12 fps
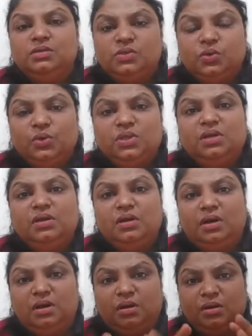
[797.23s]
So
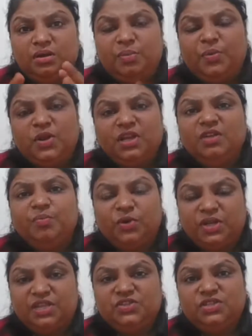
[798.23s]
the
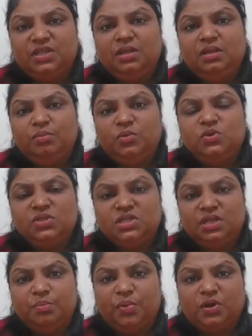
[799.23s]
reproductive potential,
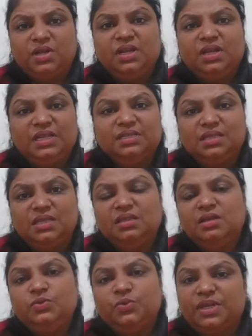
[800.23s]
most important, is
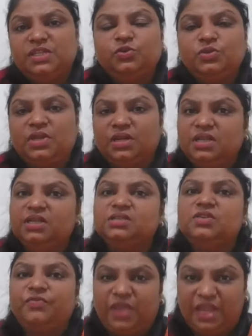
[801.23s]
in the 20 to 30
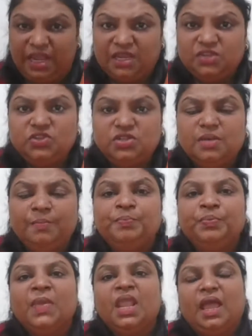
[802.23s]
years of age,
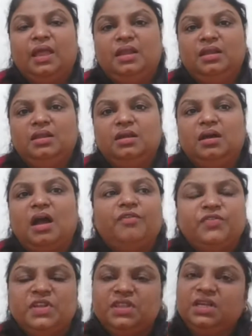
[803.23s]
and
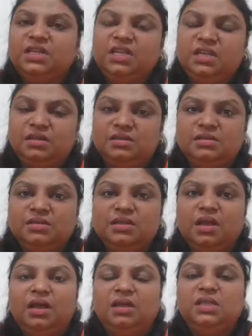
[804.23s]
after 30
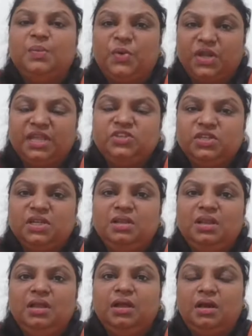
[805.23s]
years, the
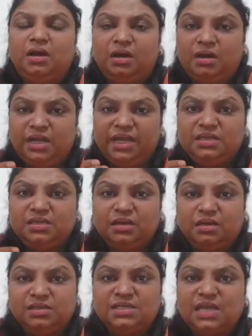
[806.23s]
potential
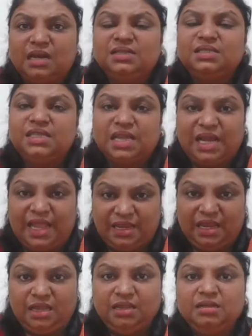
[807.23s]
it starts
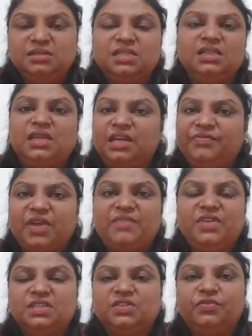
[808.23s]
declining till
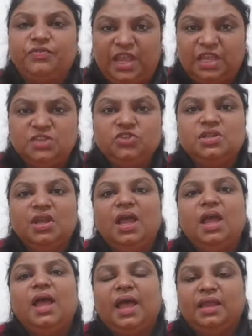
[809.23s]
35 years of age,
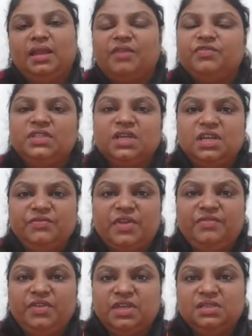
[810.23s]
and after
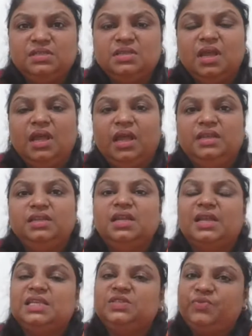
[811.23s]
35 years, it
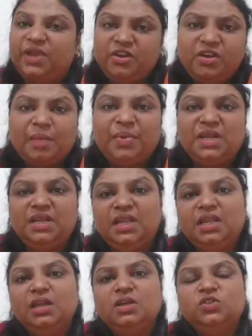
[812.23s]
declines very
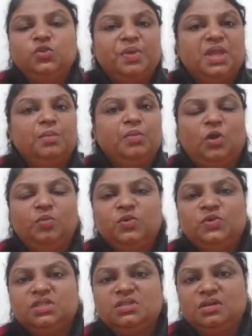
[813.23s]
rapidly to become
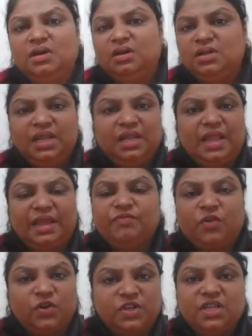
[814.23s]
almost nil
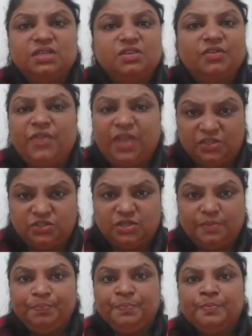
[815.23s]
at 40 years of
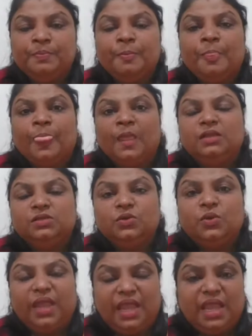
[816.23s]
age.
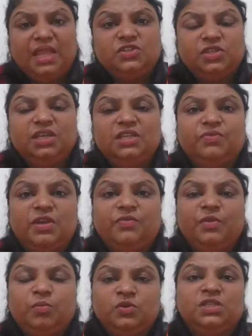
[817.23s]
So age is
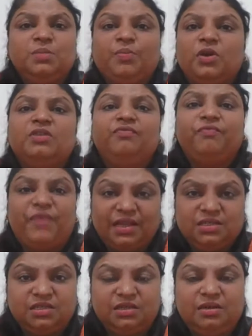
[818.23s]
one of the most important
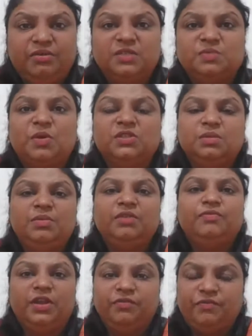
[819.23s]
factor
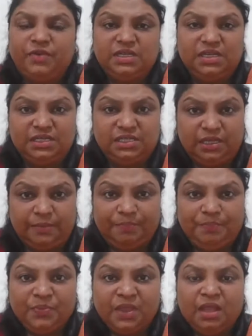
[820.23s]
responsible for infertility.